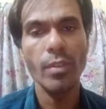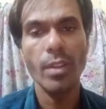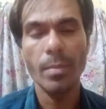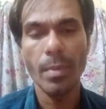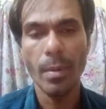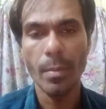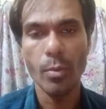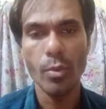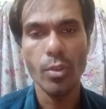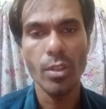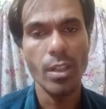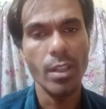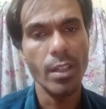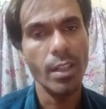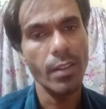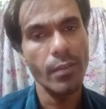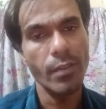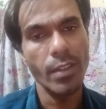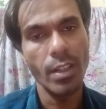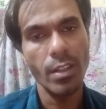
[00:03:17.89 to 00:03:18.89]
a
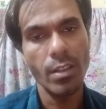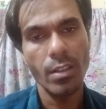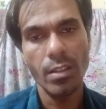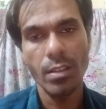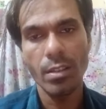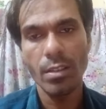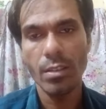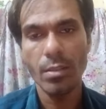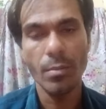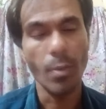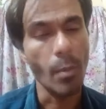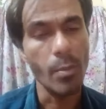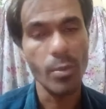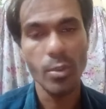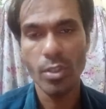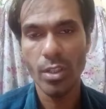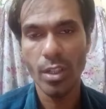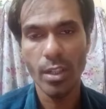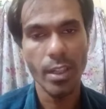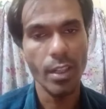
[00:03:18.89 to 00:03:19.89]

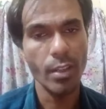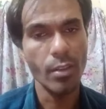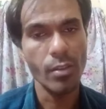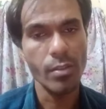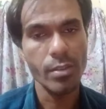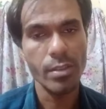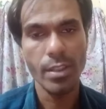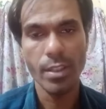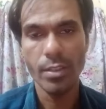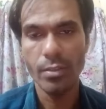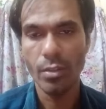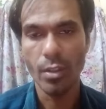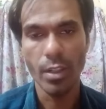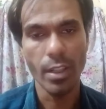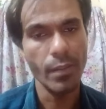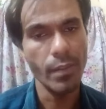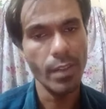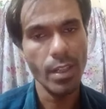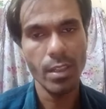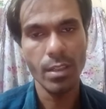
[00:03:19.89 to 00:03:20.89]
proportionality constant
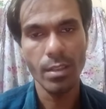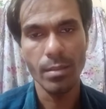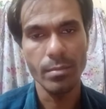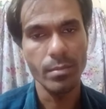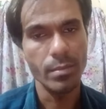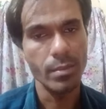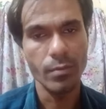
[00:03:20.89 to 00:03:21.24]
will come.